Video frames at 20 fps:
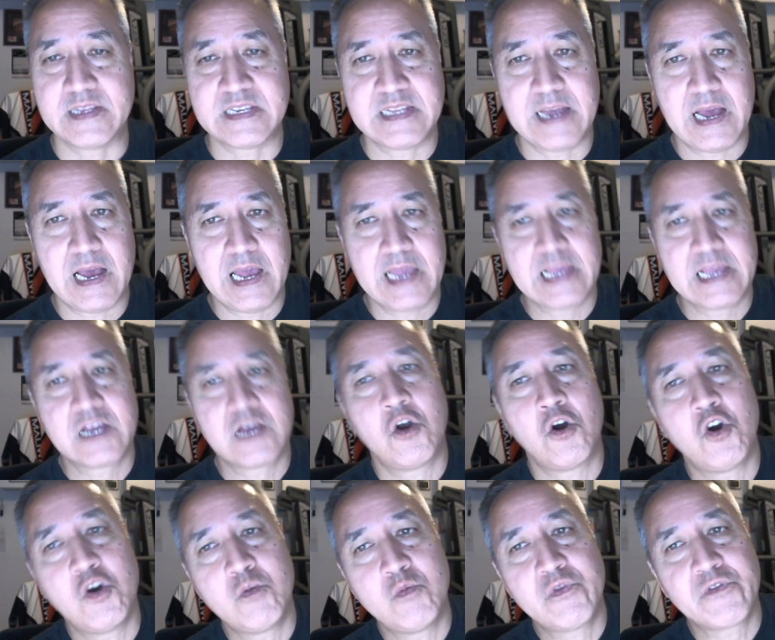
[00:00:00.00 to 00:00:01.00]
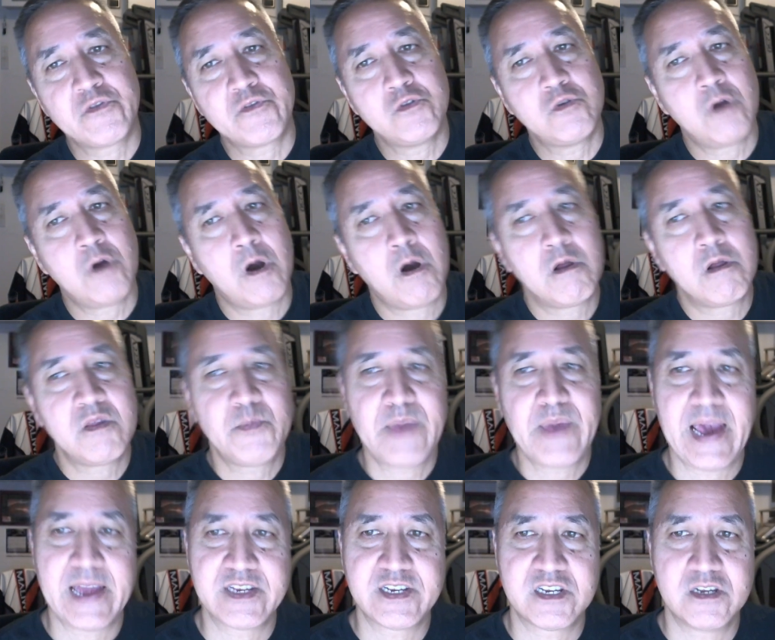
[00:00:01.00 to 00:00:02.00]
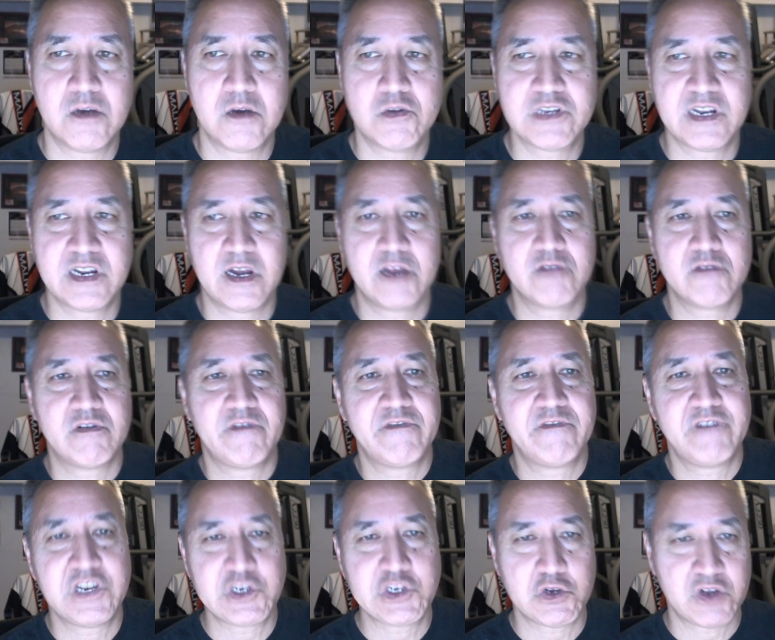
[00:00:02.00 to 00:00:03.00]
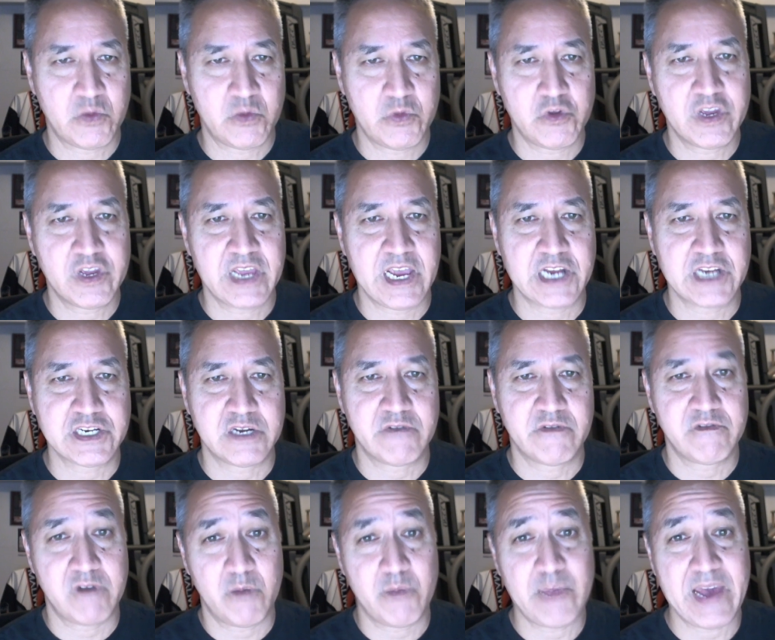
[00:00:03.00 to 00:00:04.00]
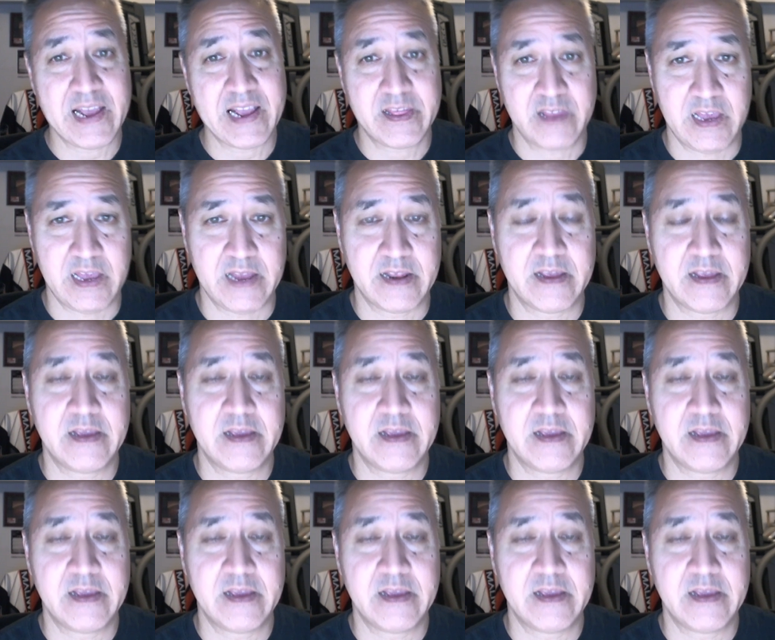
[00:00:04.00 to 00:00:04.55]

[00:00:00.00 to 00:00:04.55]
Now, I combed through all the patch notes and other official communication from back then,